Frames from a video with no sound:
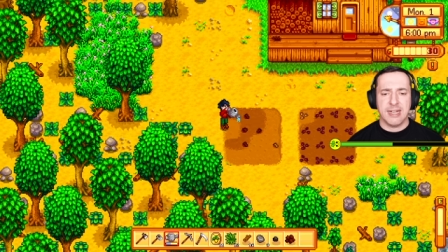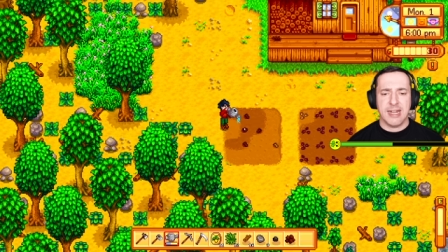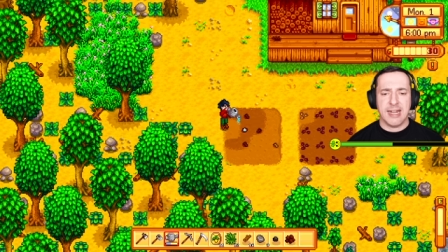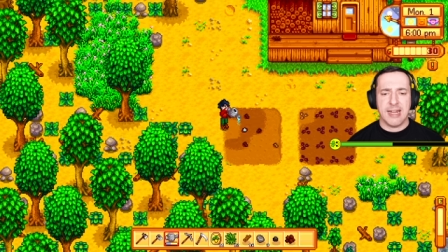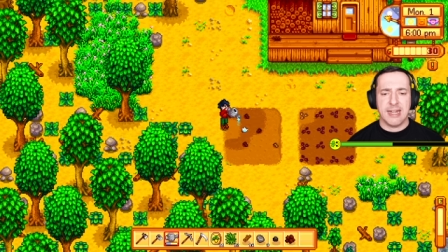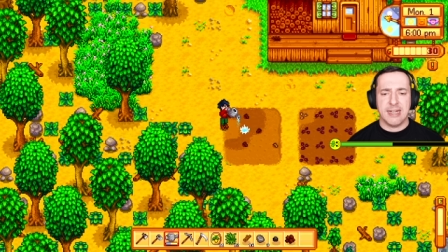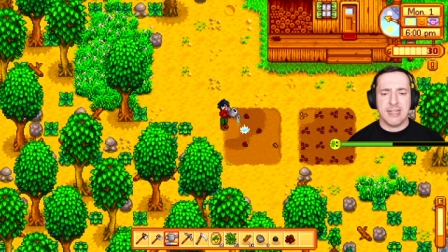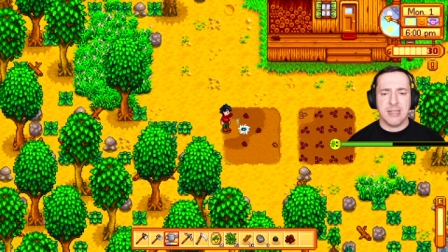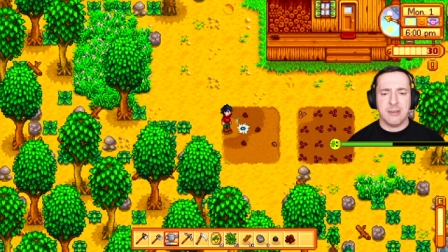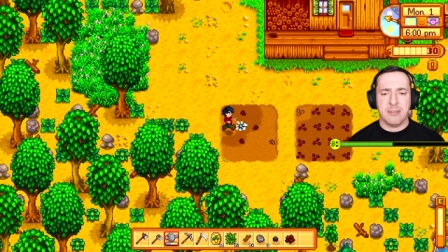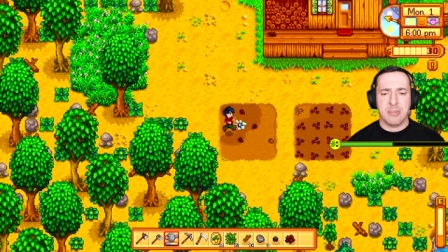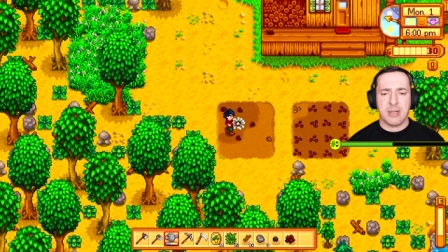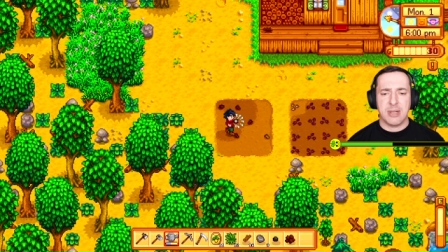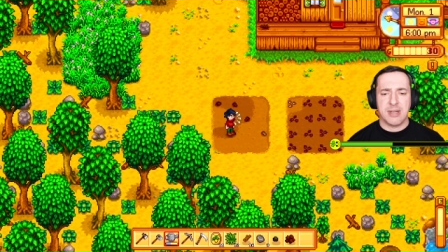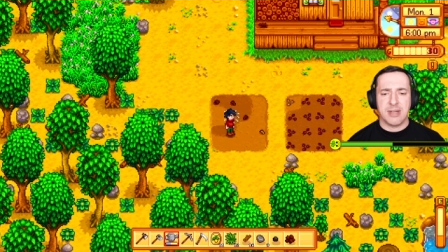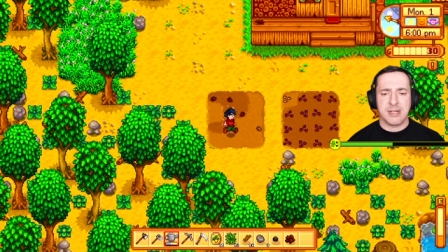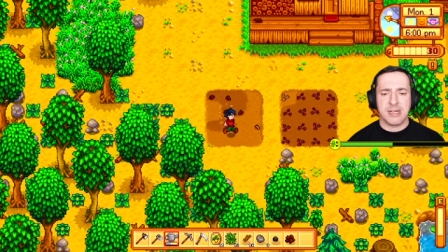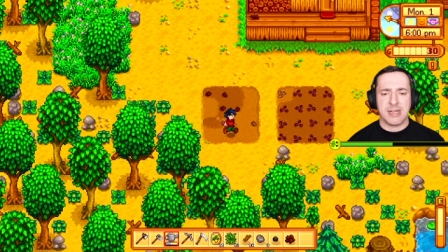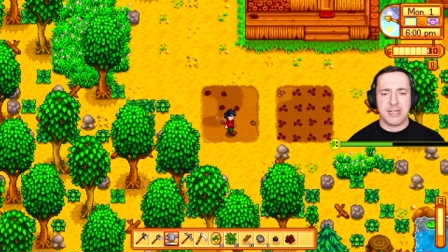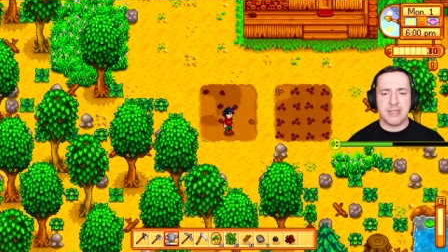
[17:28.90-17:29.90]
can in the
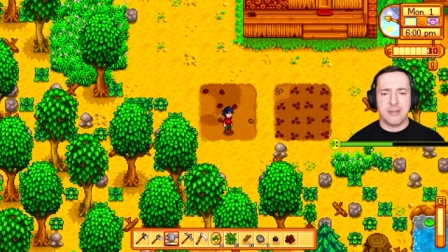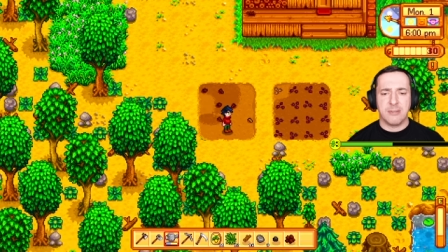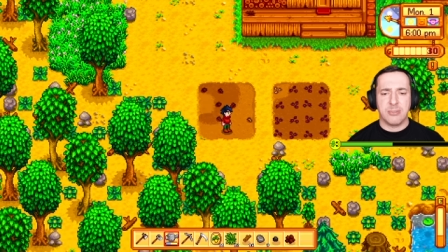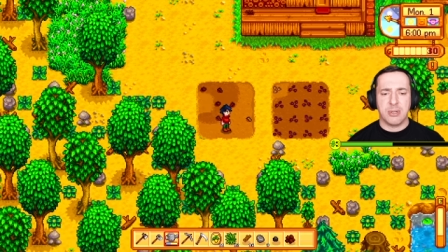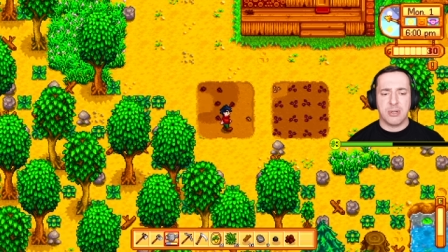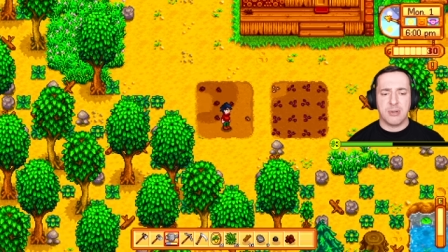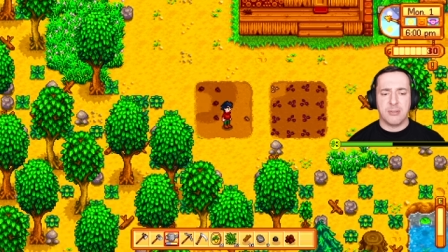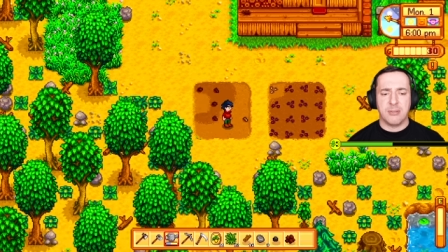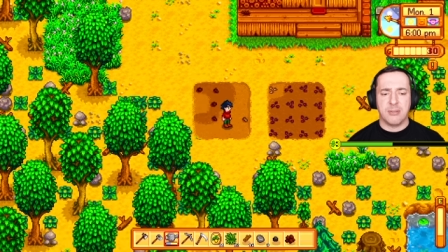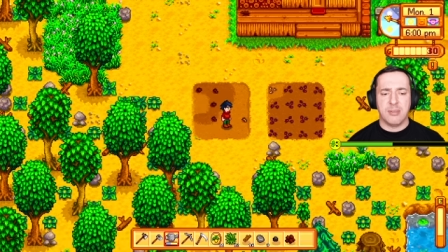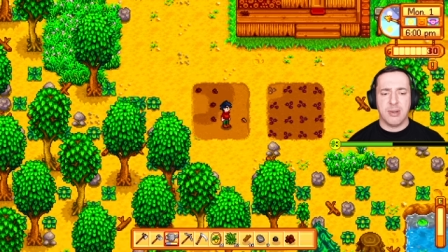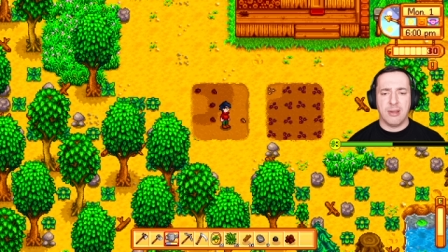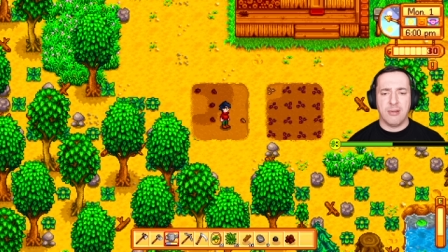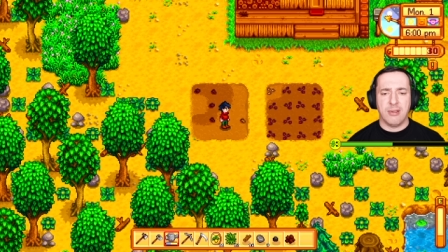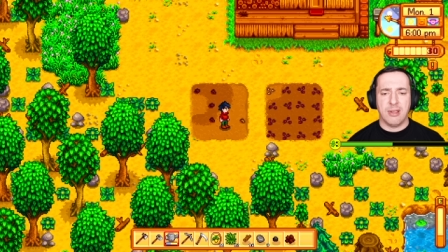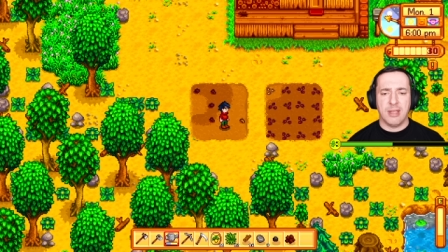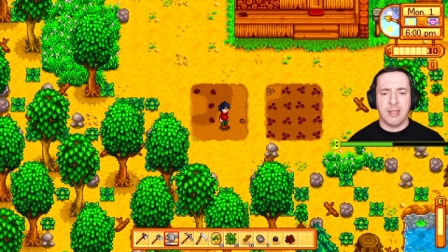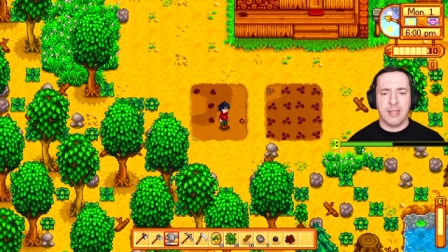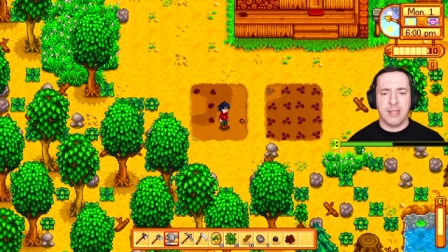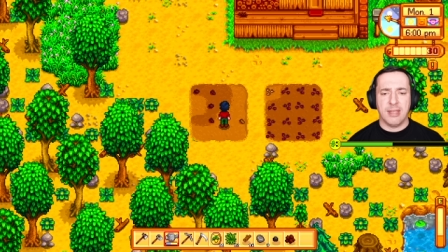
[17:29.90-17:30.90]
bar down the bottom
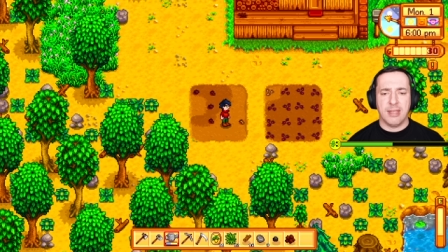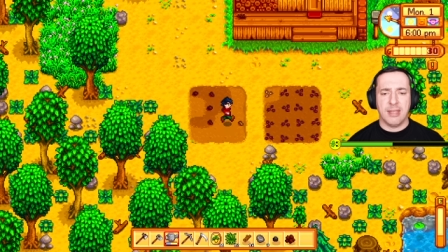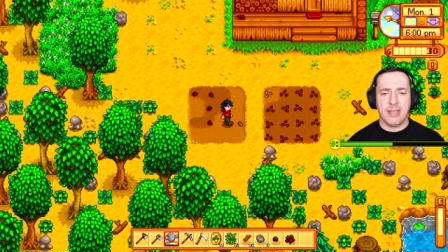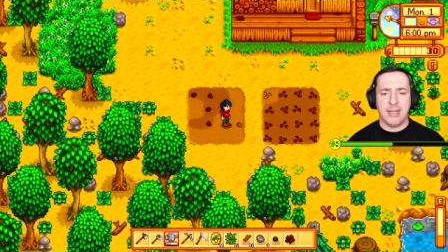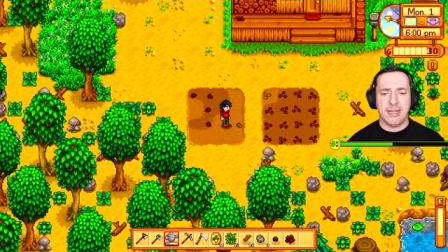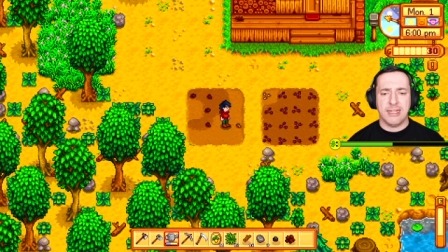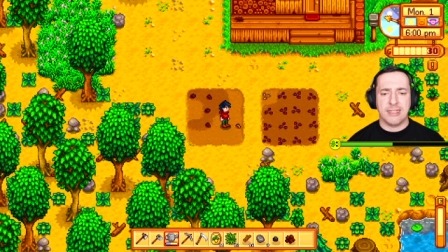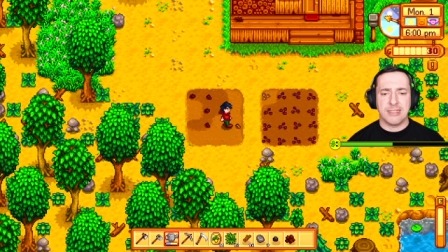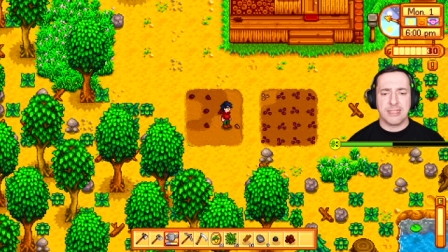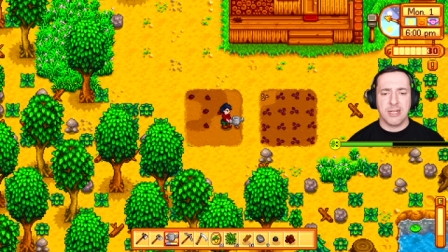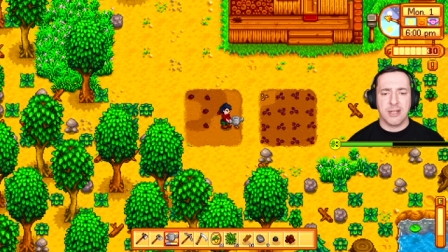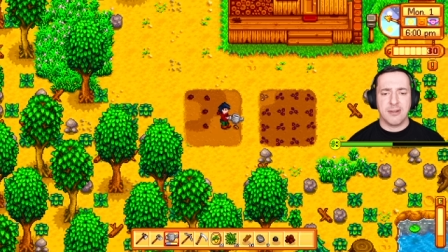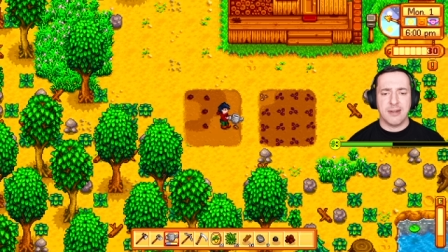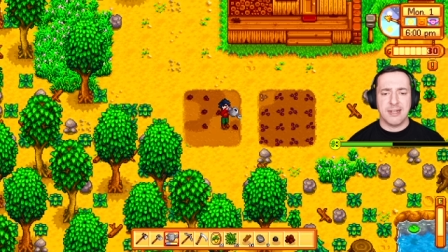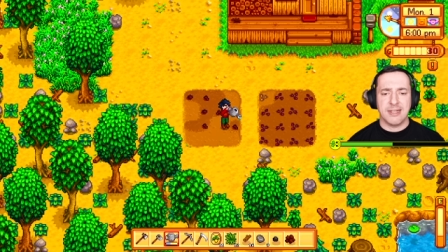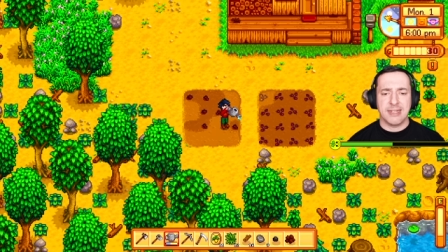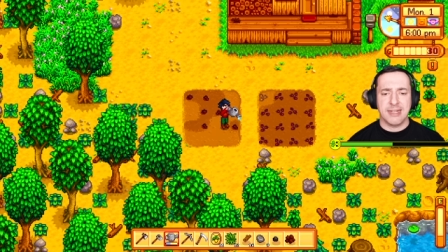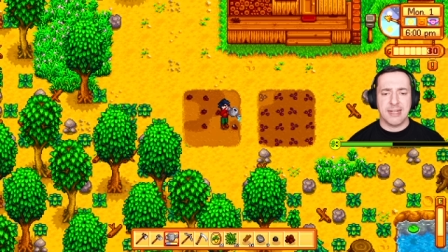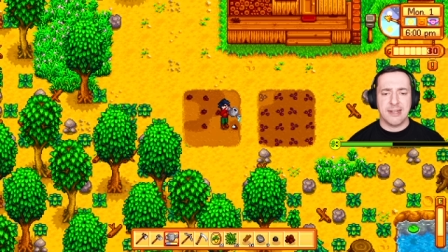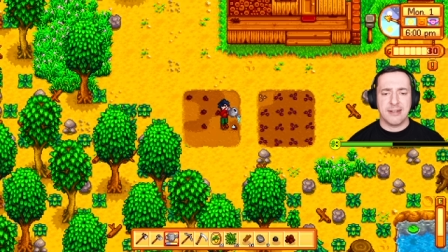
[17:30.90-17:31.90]
uh, is
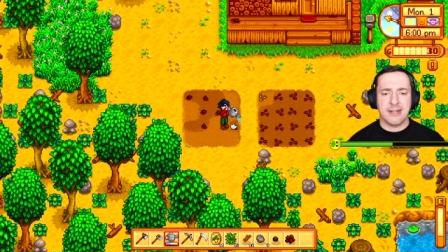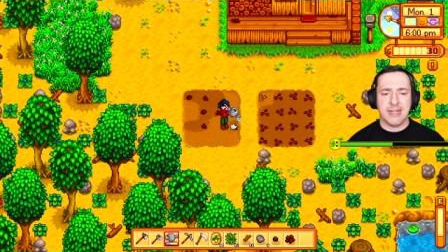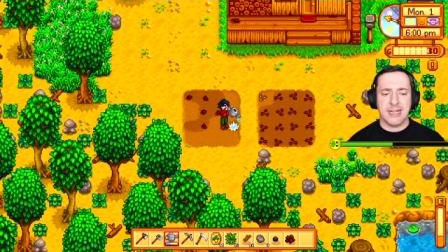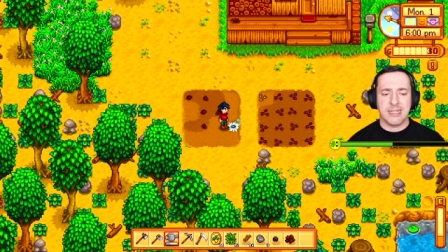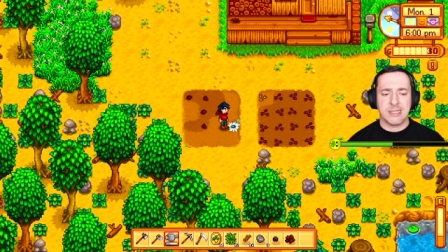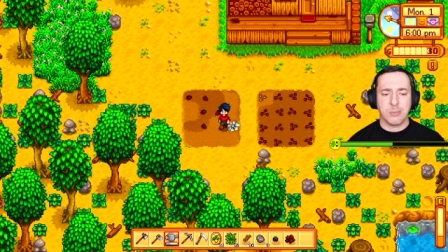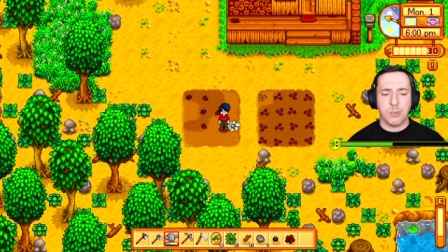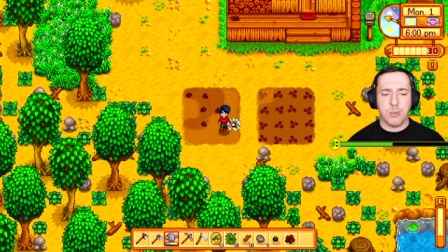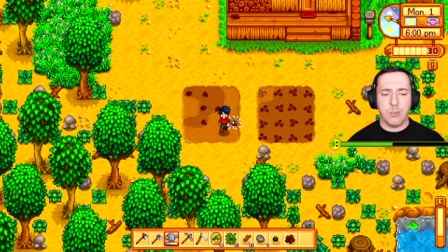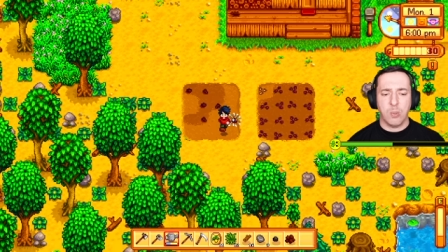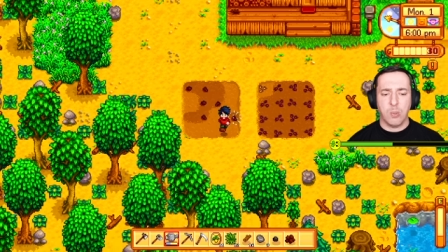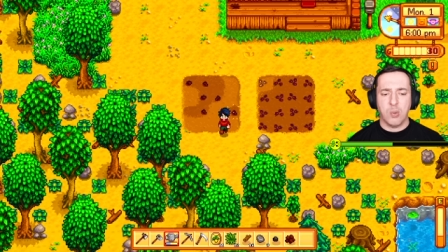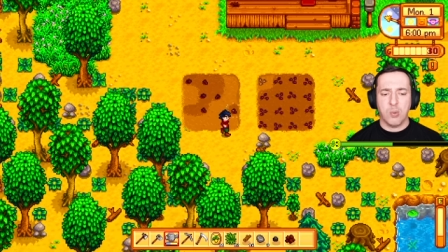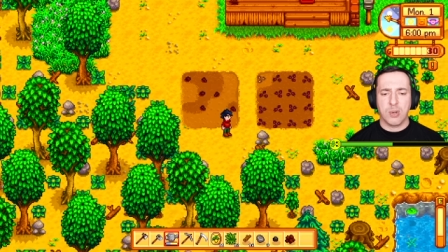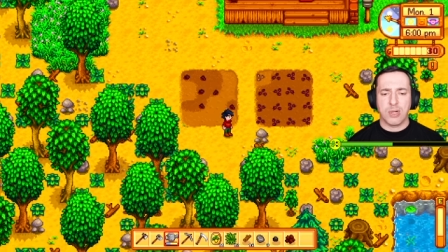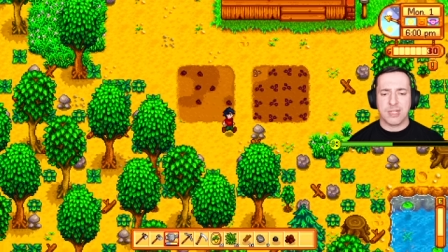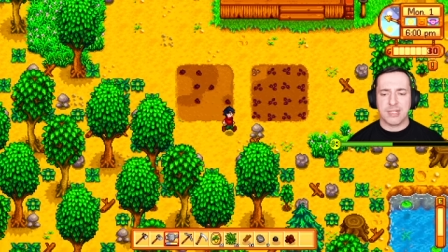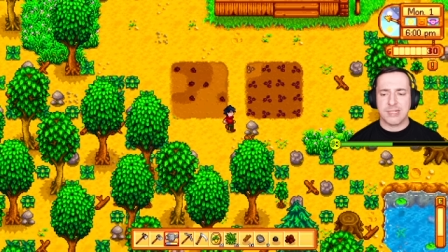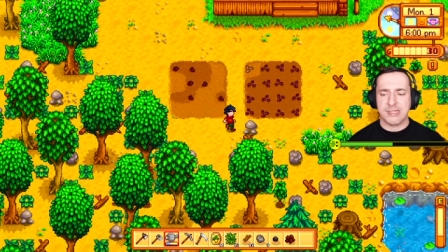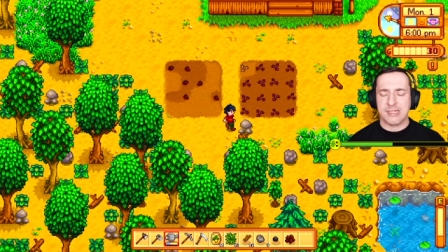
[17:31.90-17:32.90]
going down as we
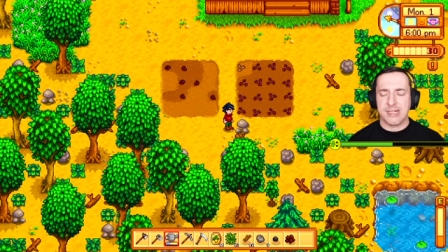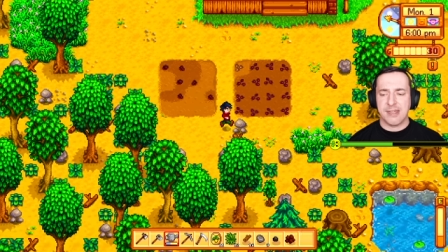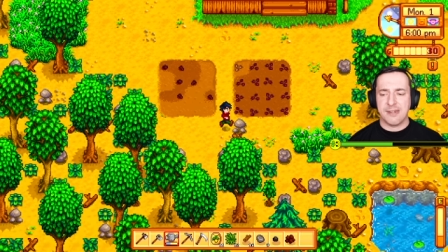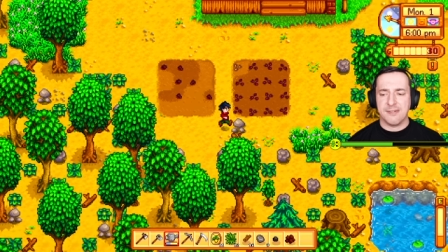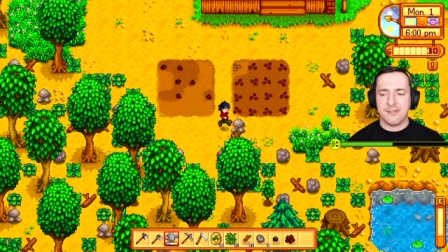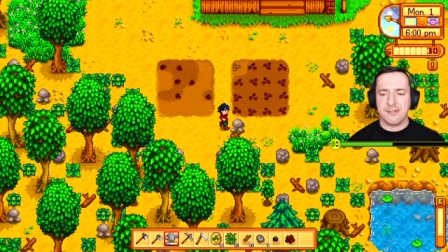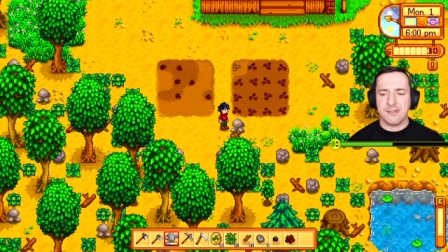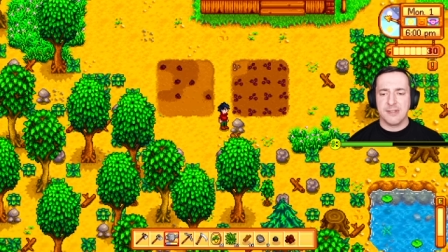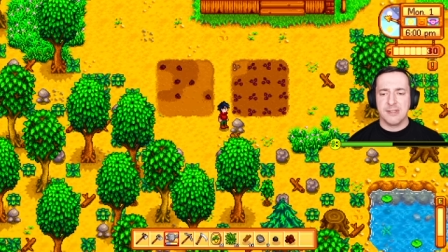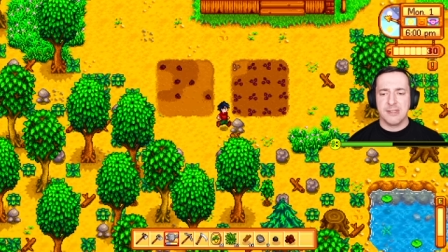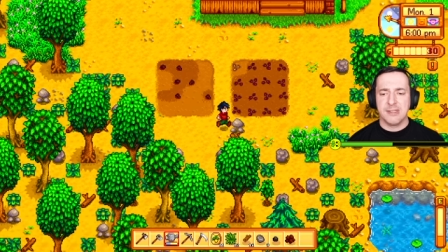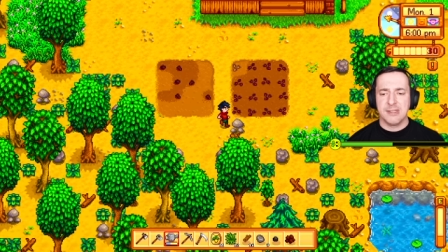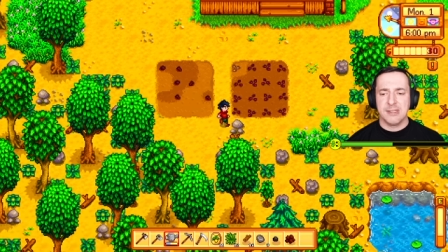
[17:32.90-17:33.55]
water stuff.